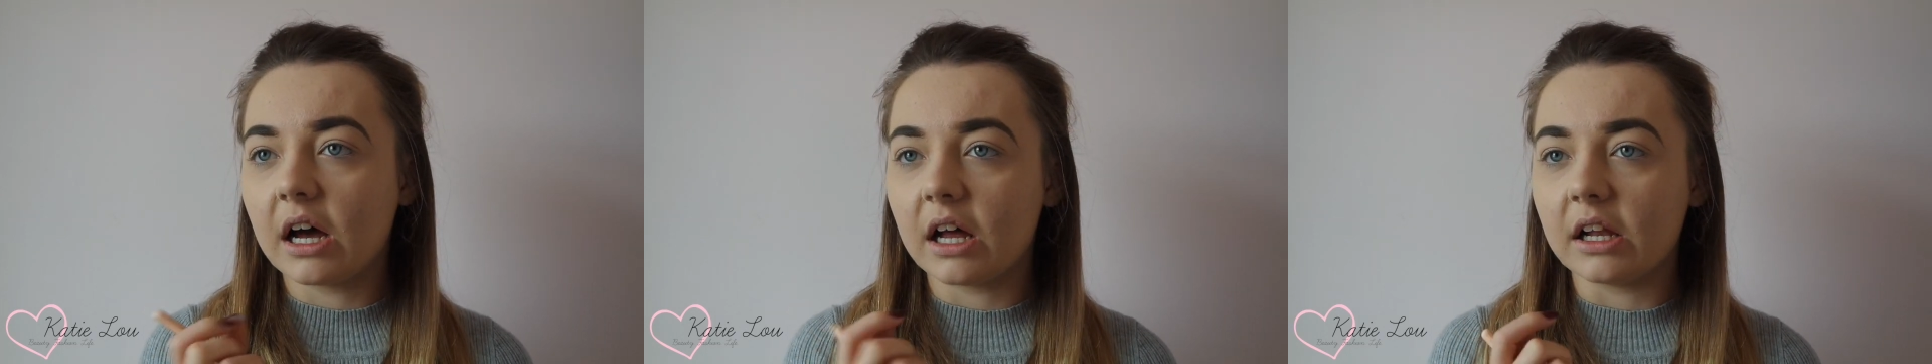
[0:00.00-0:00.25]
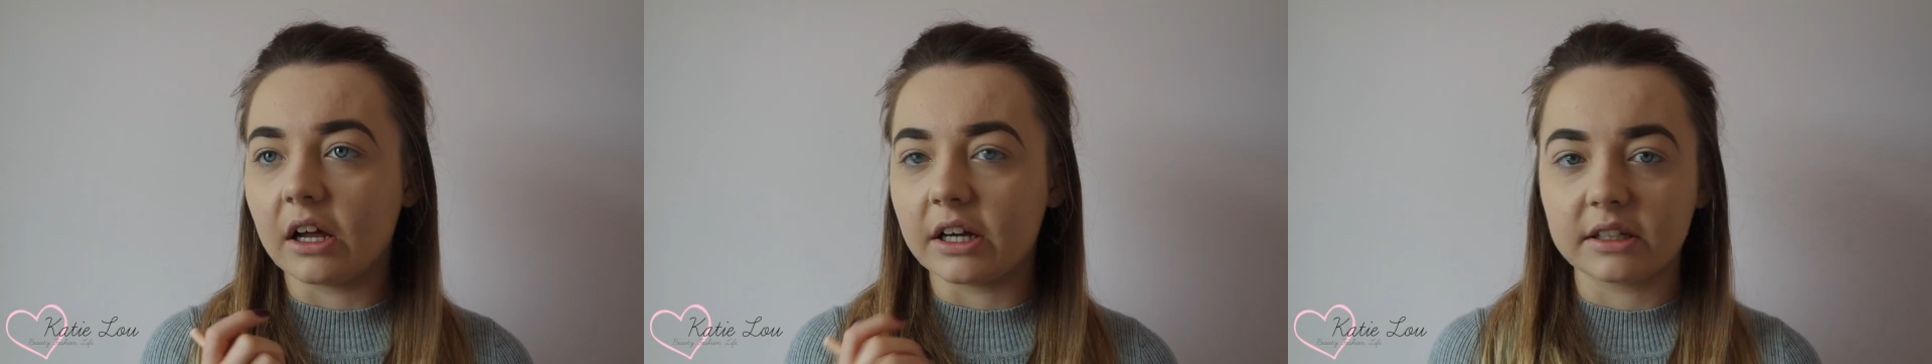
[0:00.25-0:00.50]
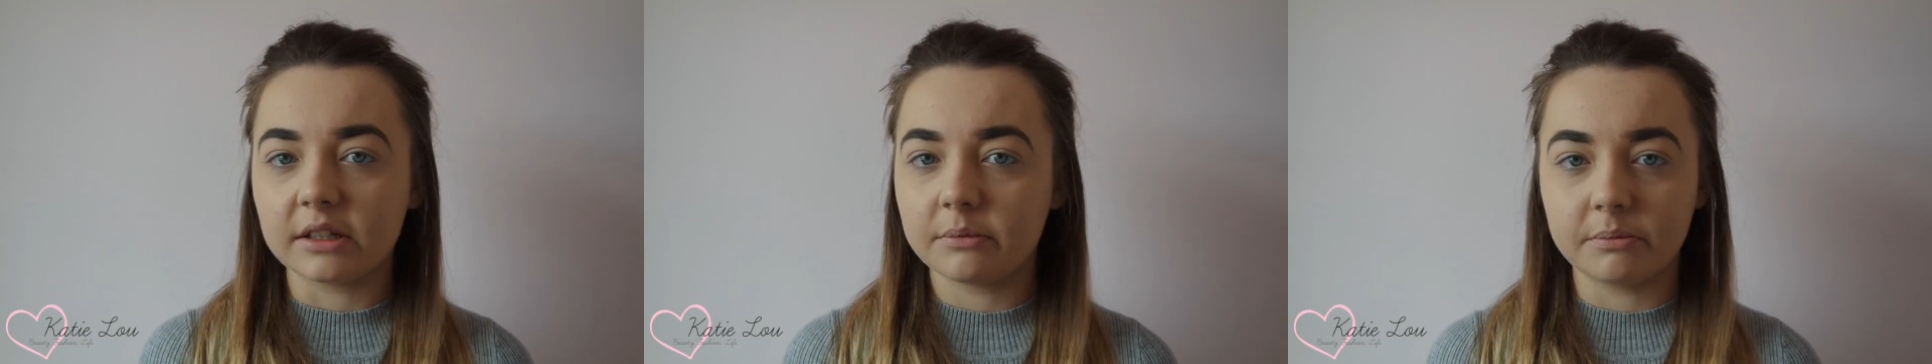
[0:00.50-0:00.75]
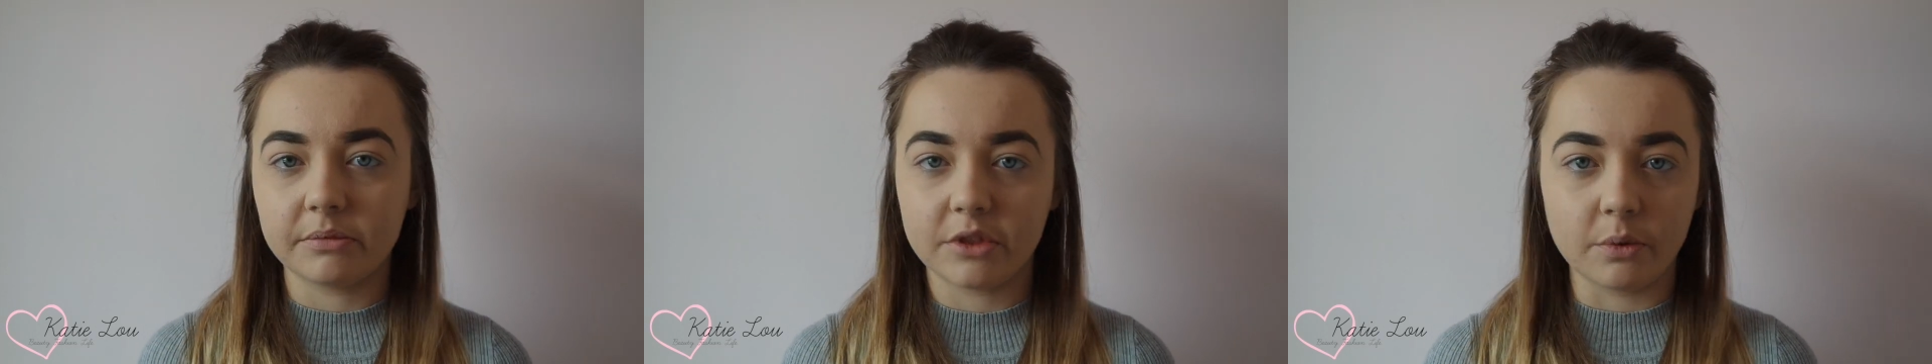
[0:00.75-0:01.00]
are like
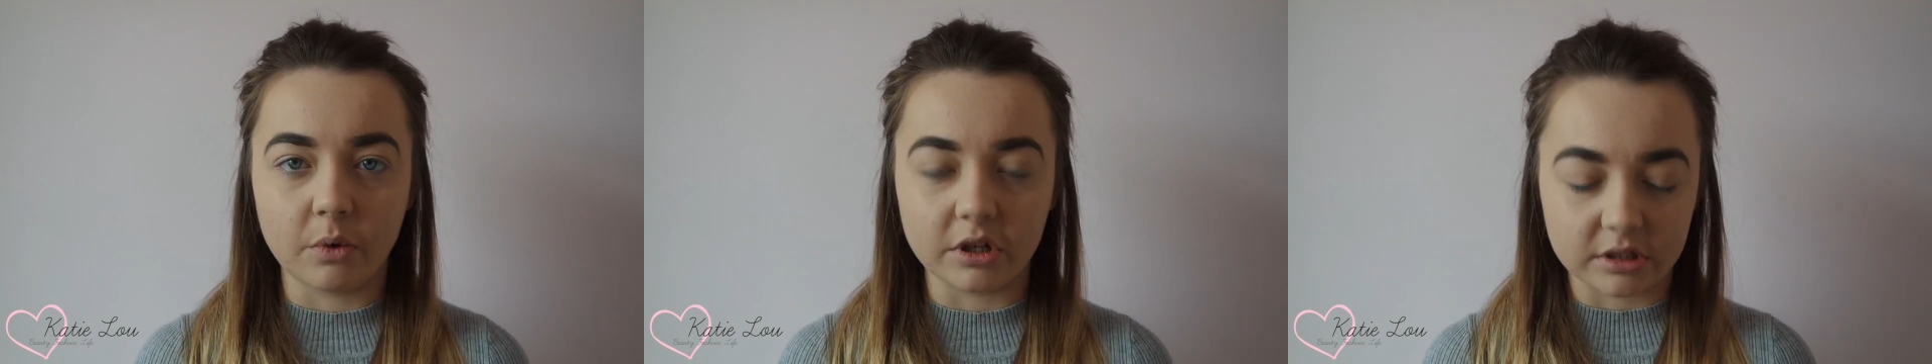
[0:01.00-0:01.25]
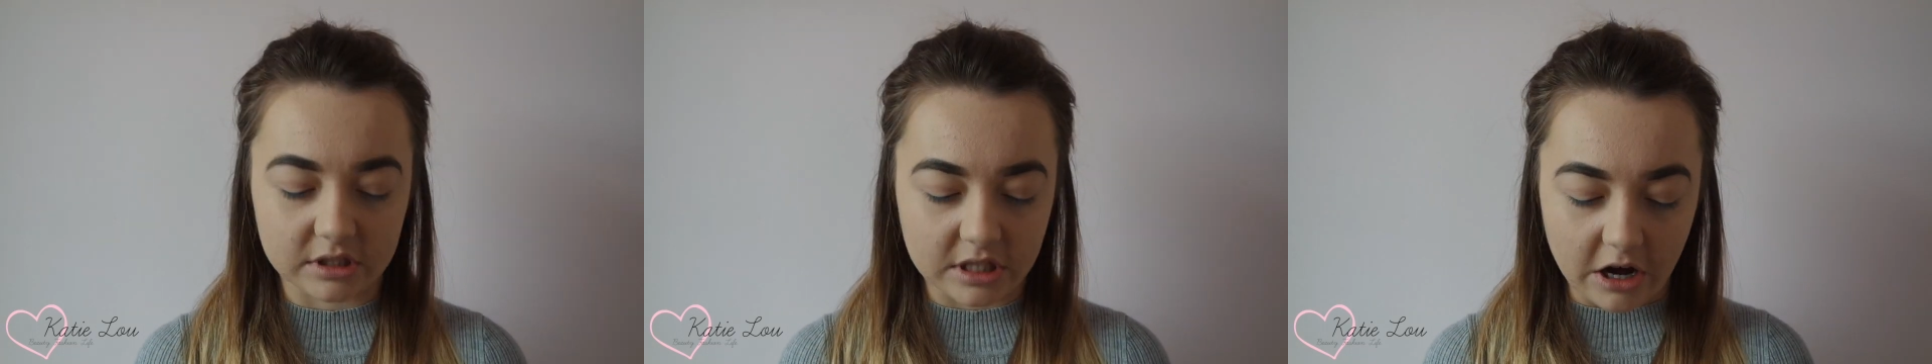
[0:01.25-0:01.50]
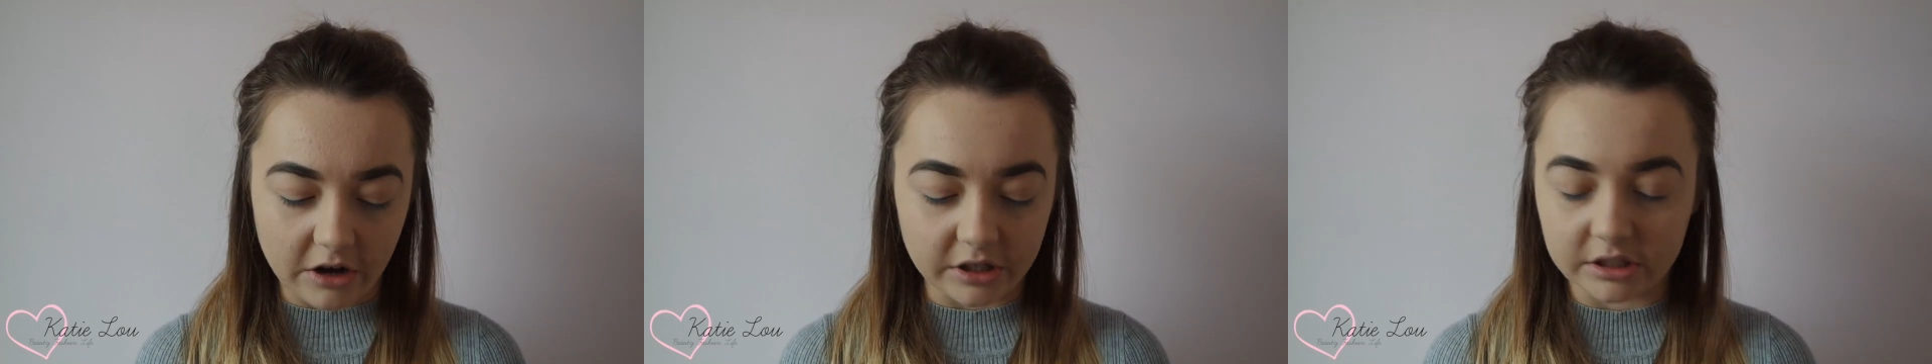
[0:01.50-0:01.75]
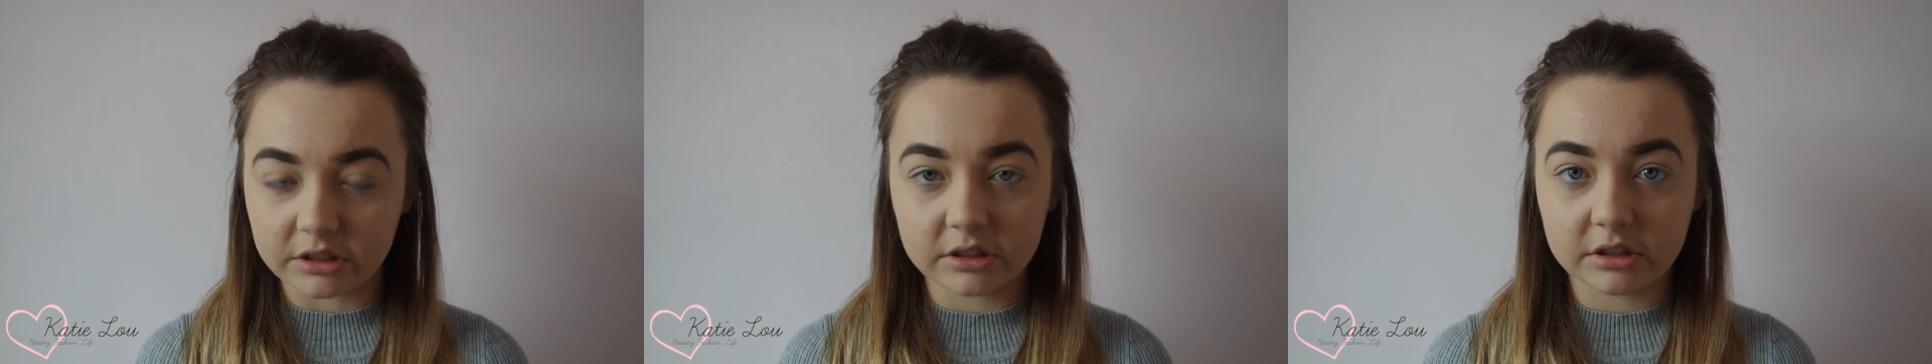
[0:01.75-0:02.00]
the ones that I